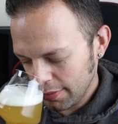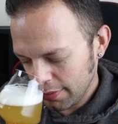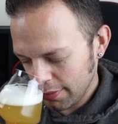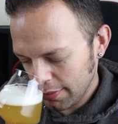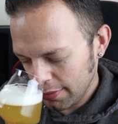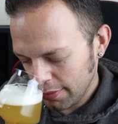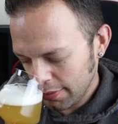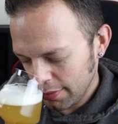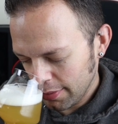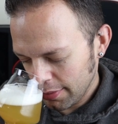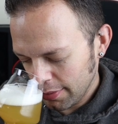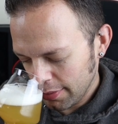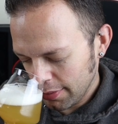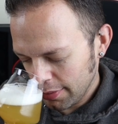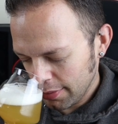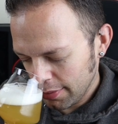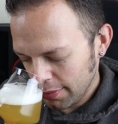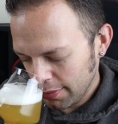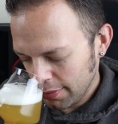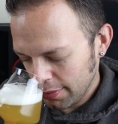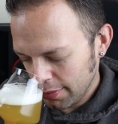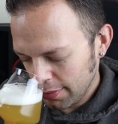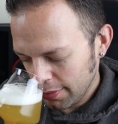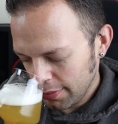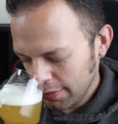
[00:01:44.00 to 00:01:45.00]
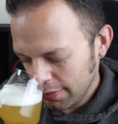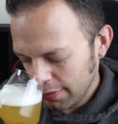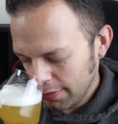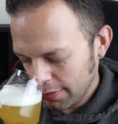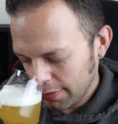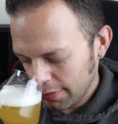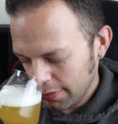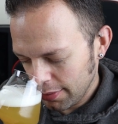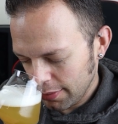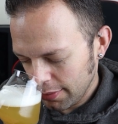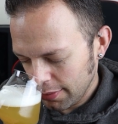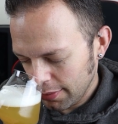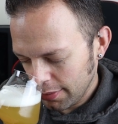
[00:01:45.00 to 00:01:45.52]

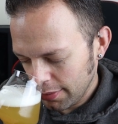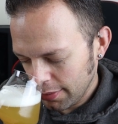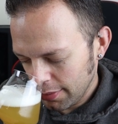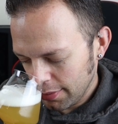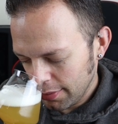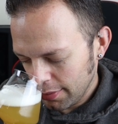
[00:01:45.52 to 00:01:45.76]
[no speech]